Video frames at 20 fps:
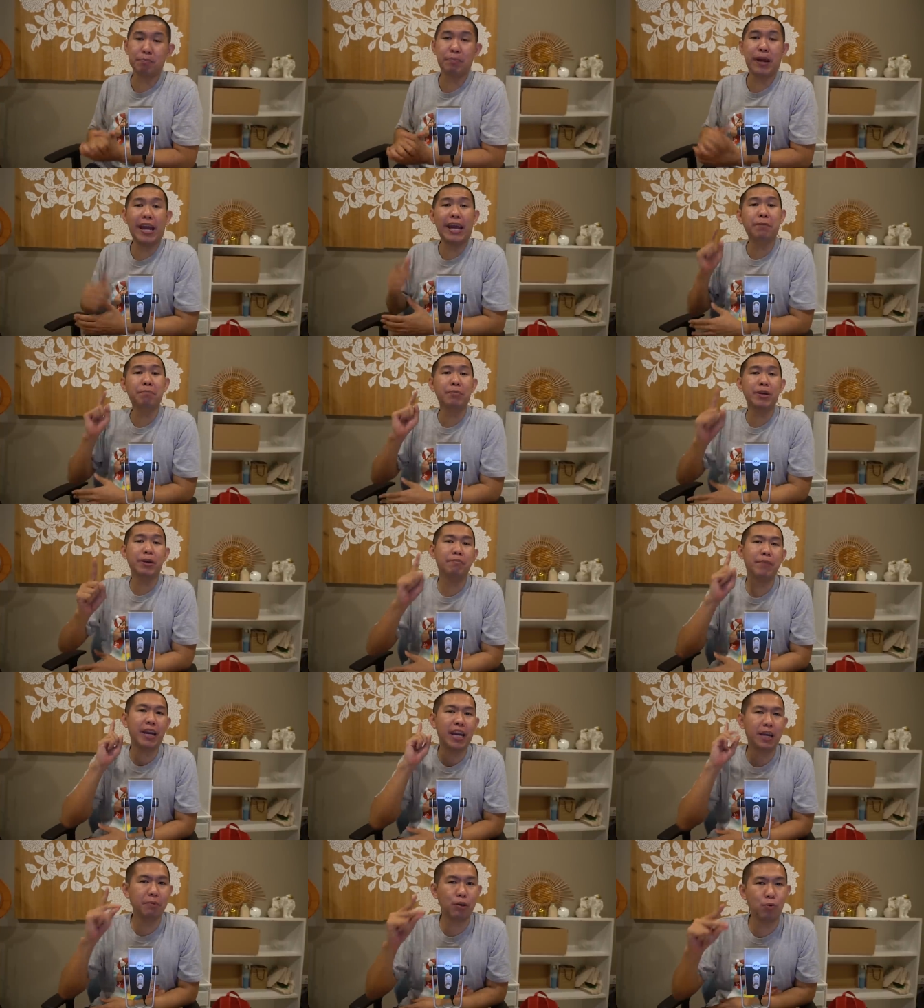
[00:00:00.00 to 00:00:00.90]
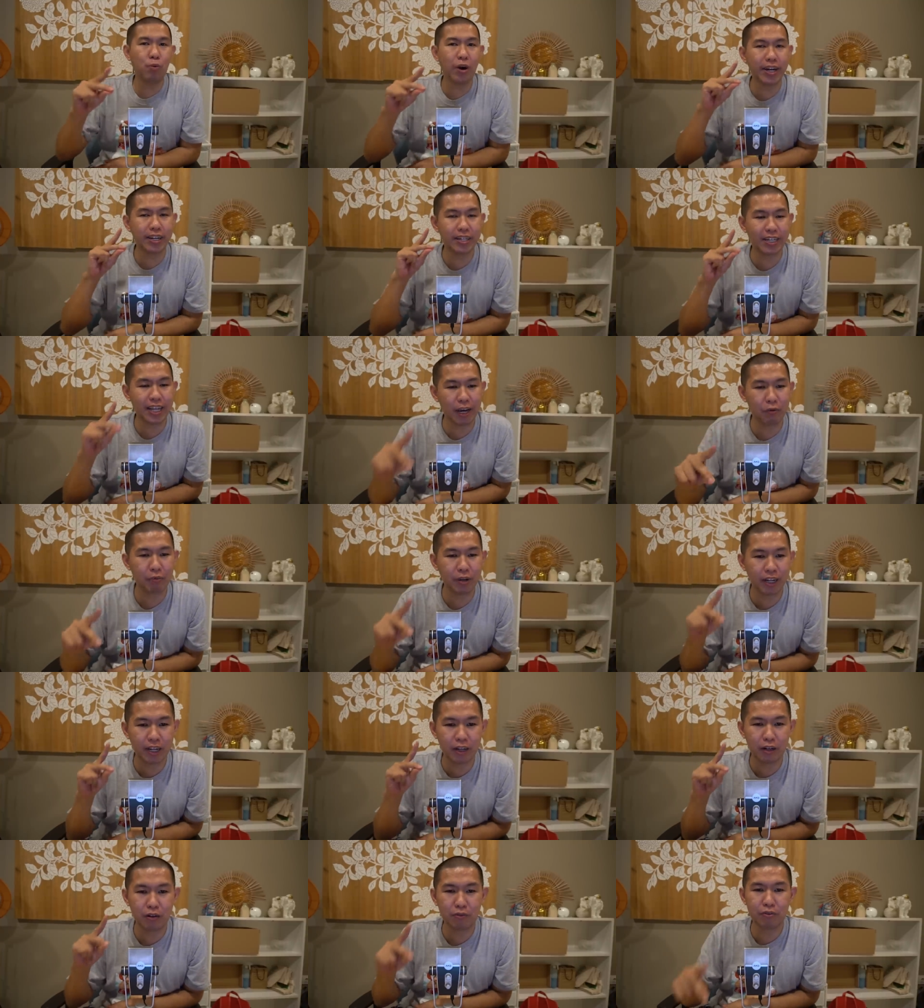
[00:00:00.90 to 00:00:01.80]
Maybe one day we're
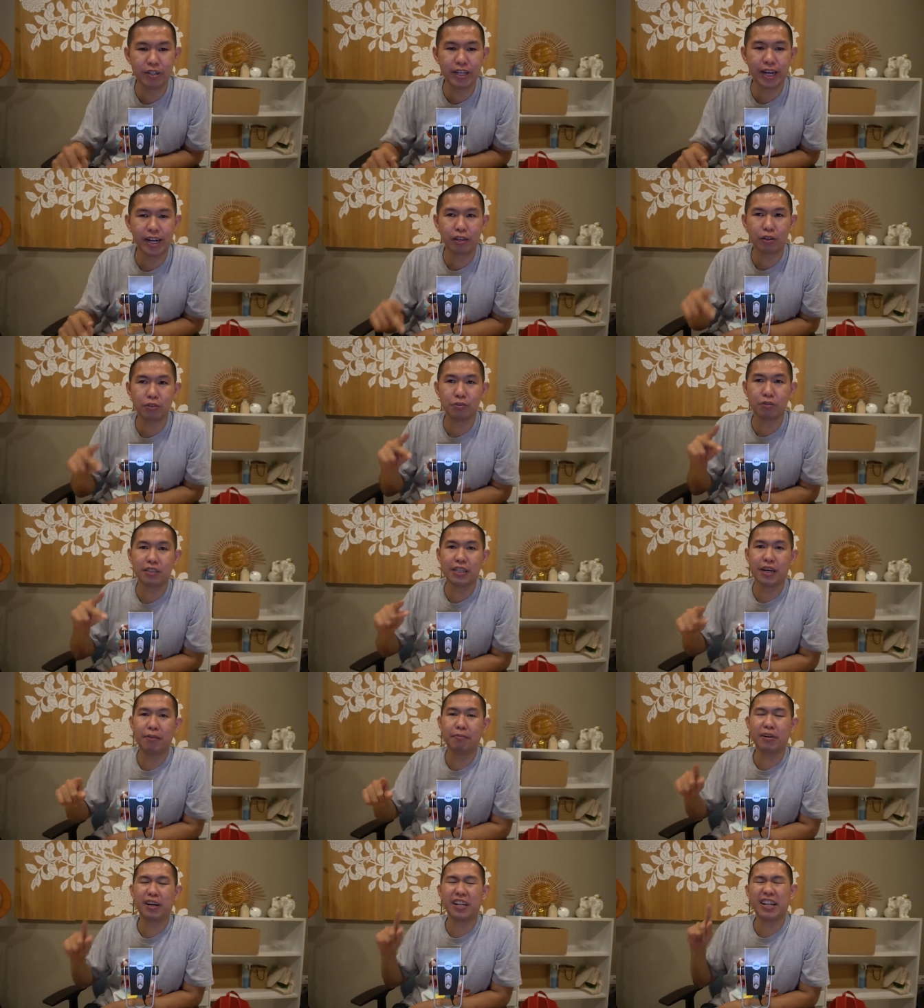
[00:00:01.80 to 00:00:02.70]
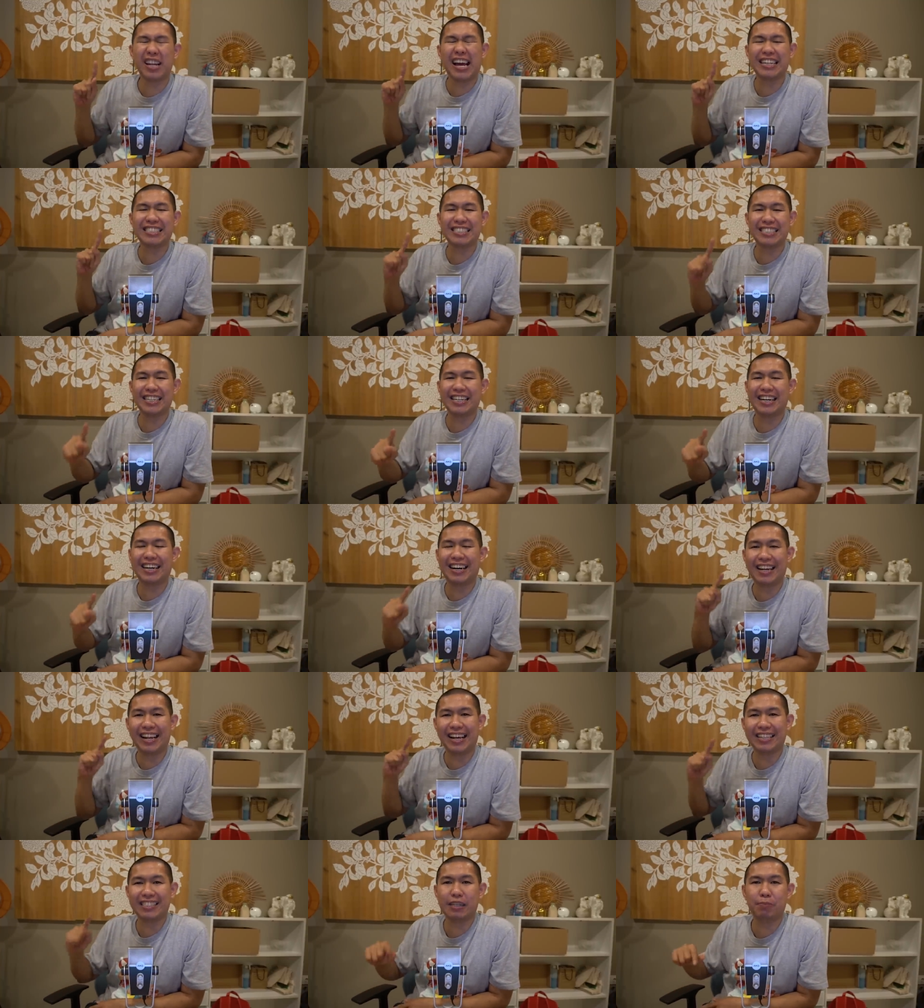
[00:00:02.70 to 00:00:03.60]
gonna react to some classic
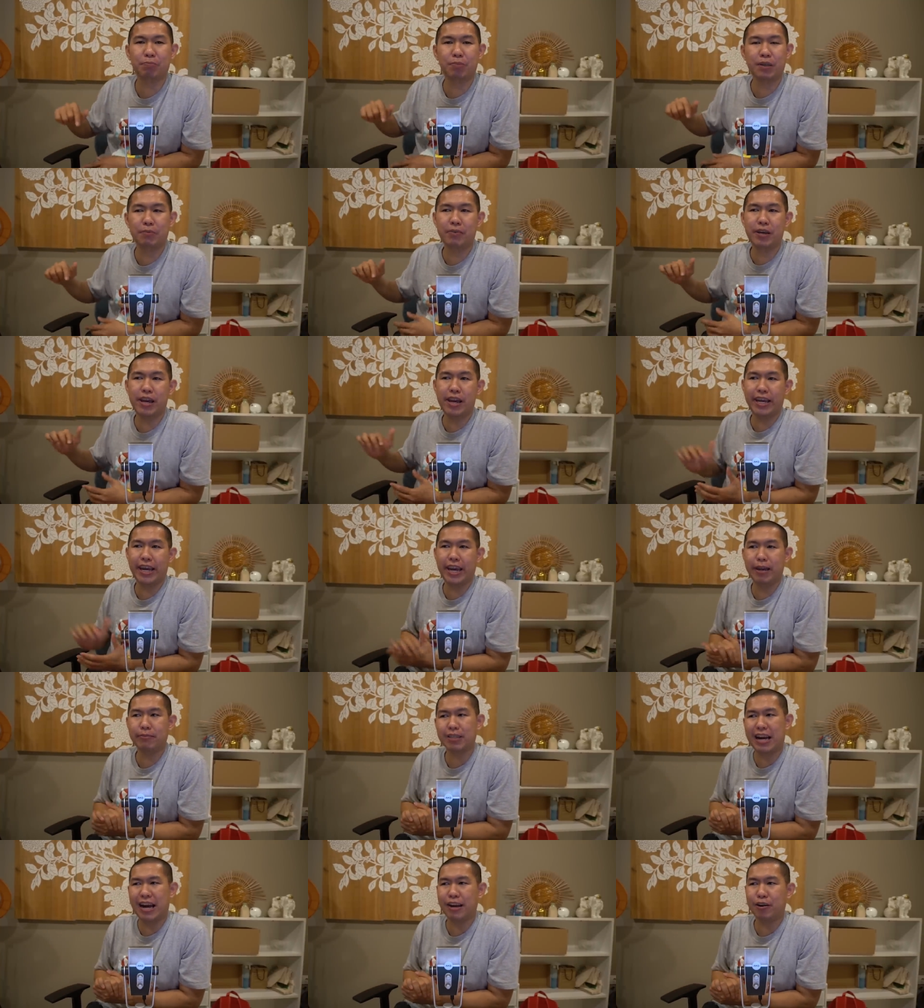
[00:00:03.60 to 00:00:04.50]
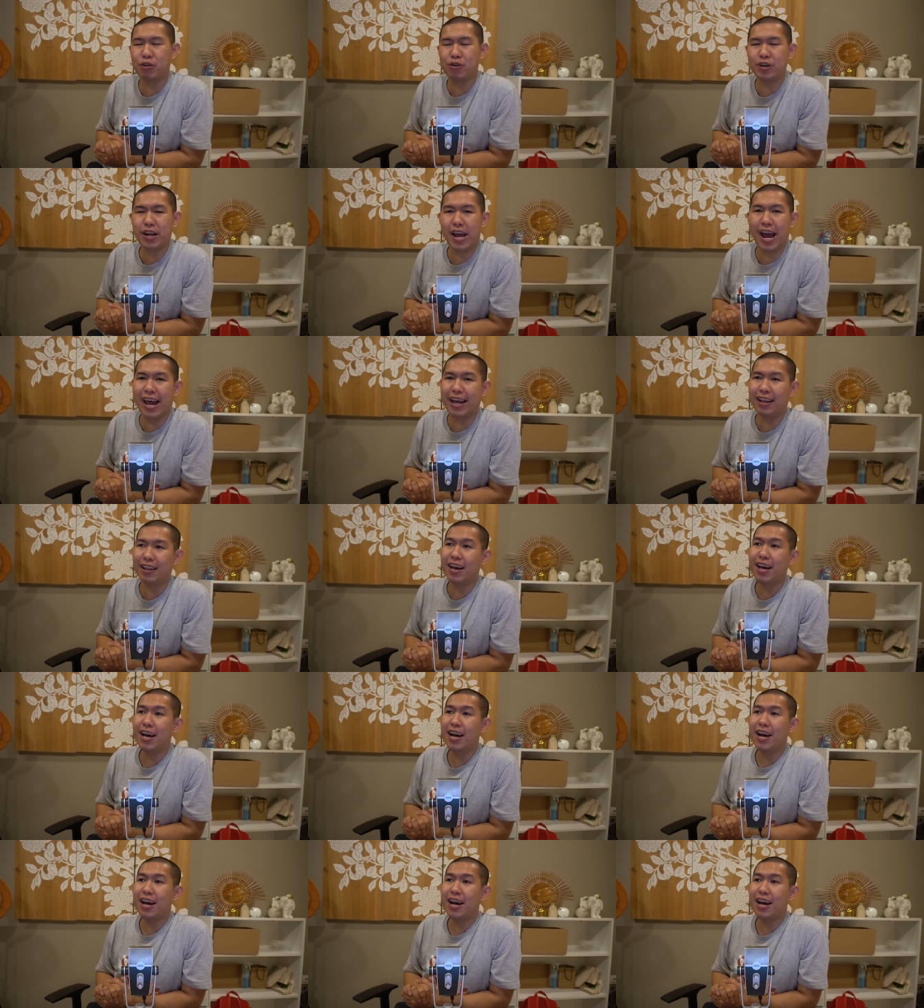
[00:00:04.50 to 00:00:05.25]
PBA games. I know they had